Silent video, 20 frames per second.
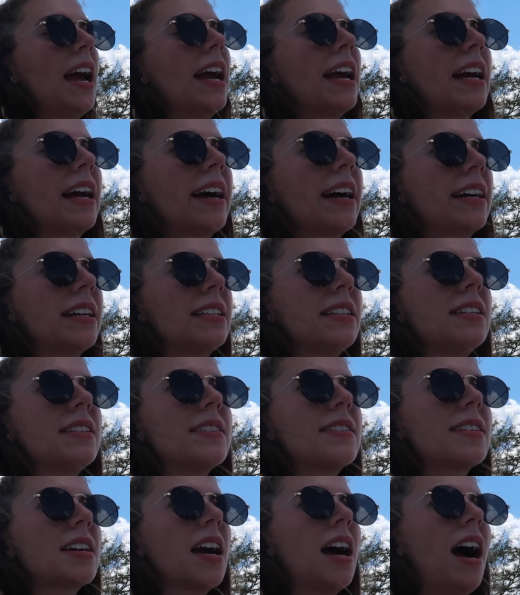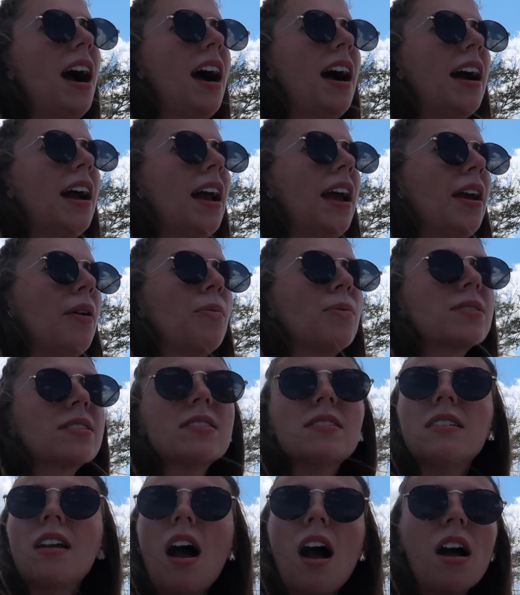And I was
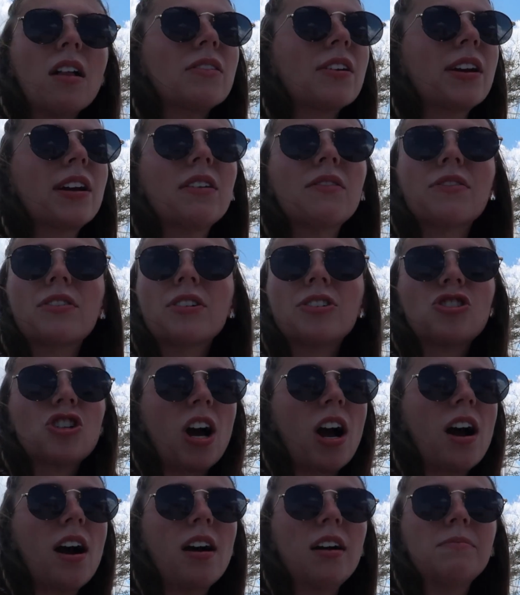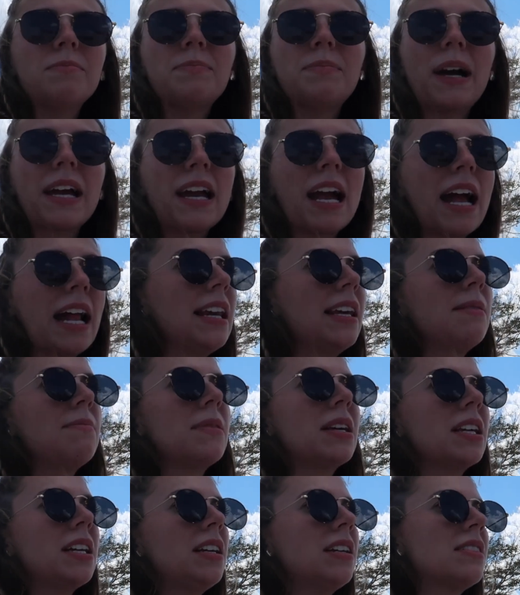not looking for a job by any
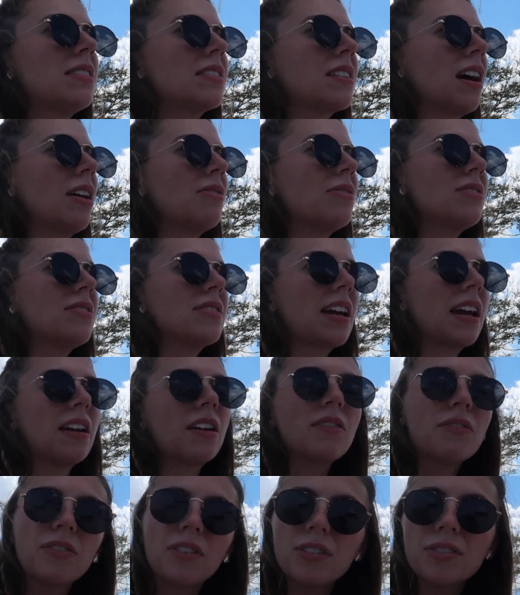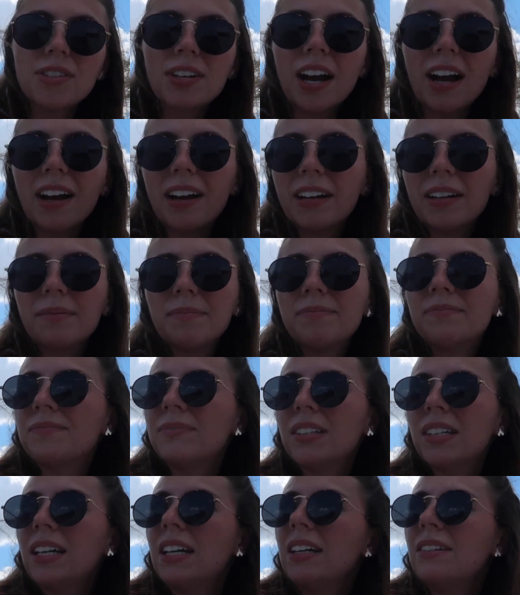means. I was like full-time
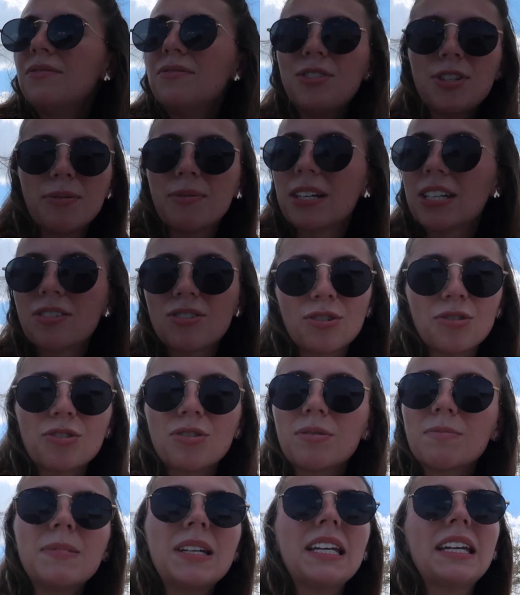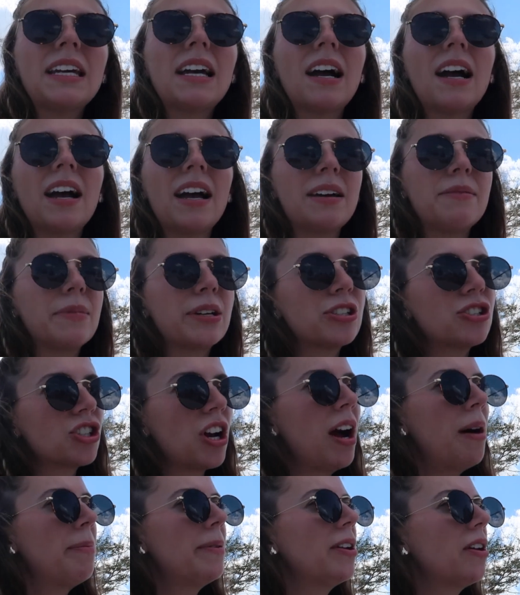doing social media and my
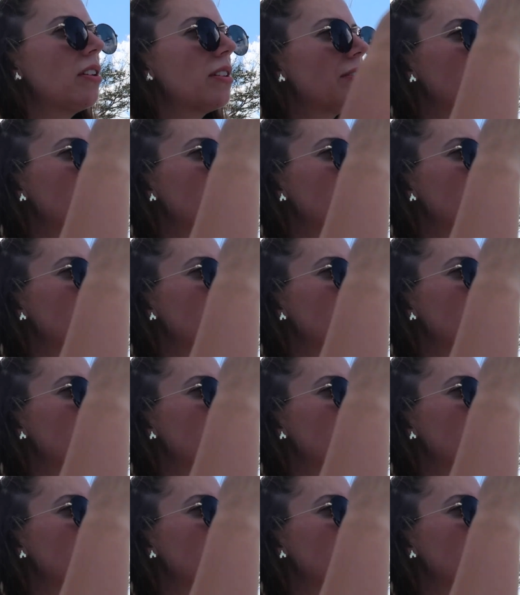shop and all